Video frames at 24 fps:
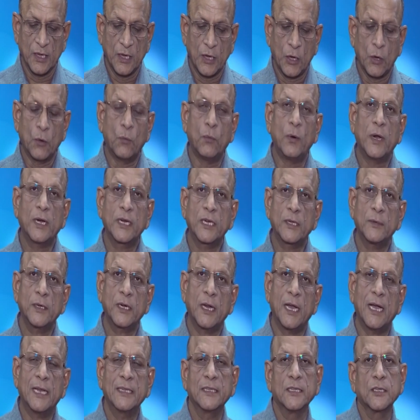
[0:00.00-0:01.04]

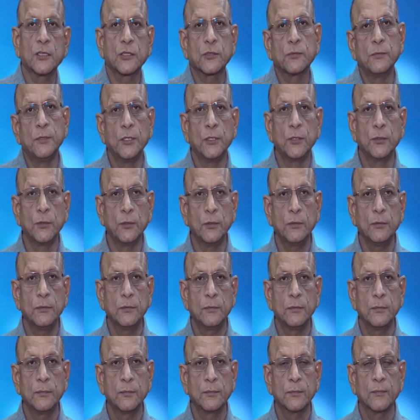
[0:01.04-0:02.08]
Whatever others will do,
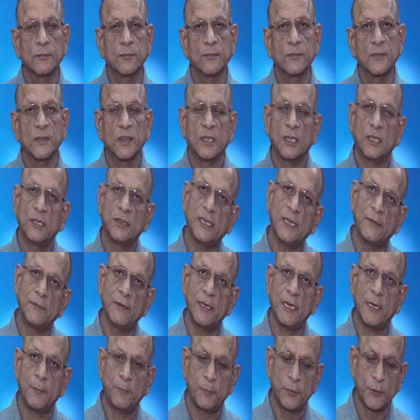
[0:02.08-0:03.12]
they
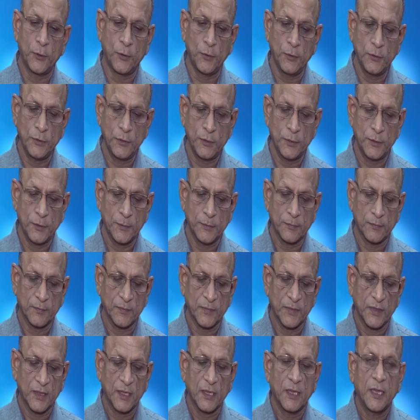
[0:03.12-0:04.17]
will upload.
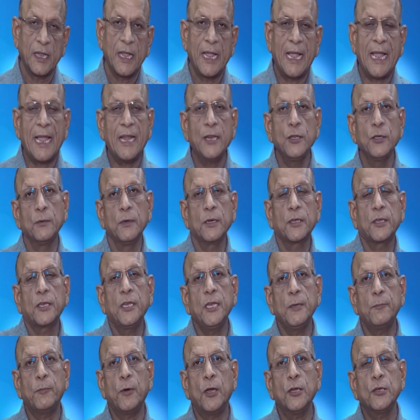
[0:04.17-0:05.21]
And you will
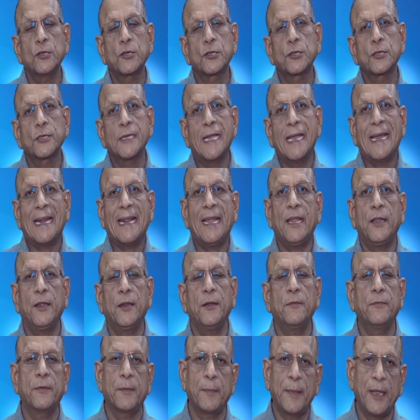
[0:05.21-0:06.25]
keep on sharing
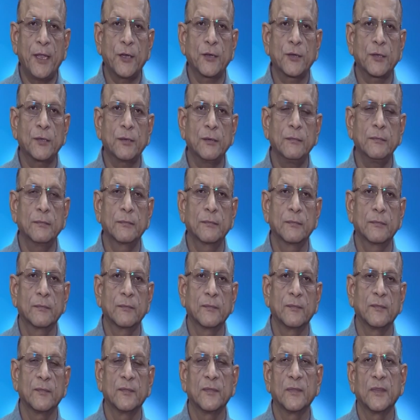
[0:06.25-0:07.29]
information,
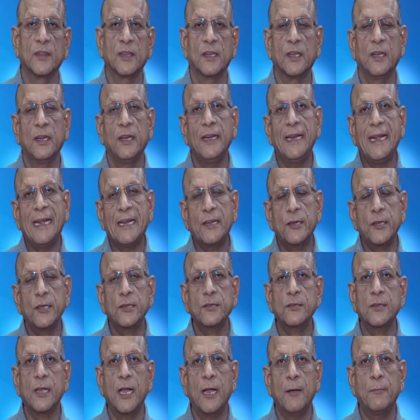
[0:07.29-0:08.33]

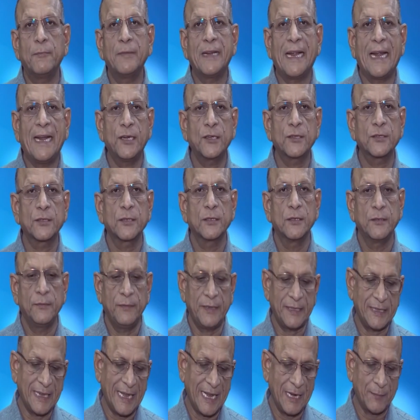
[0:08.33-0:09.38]
latest updates
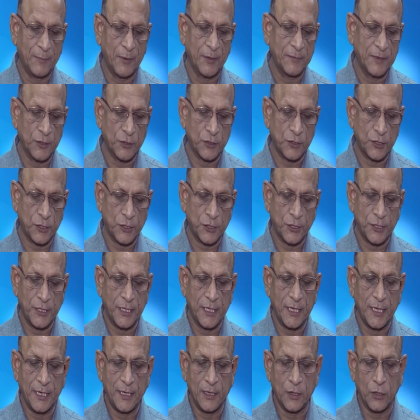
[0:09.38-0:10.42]
with the help of this
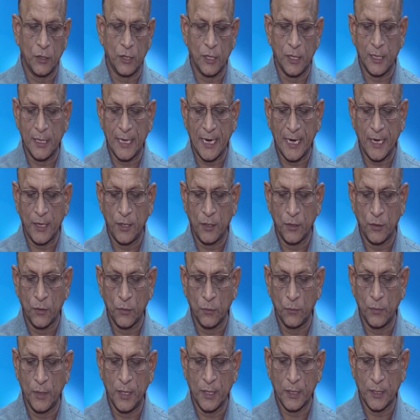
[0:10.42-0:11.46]
shared online
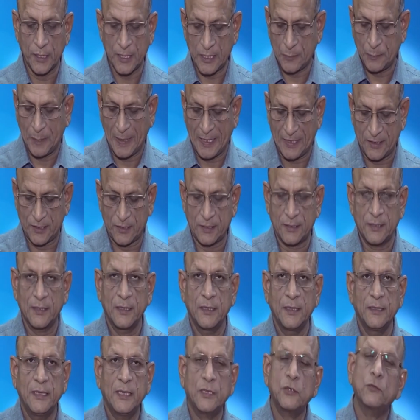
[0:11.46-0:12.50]
workspace.
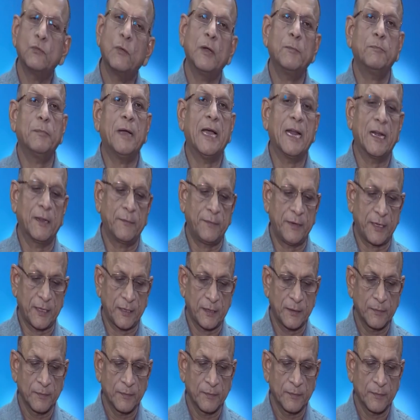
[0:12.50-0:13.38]
This is one part of it.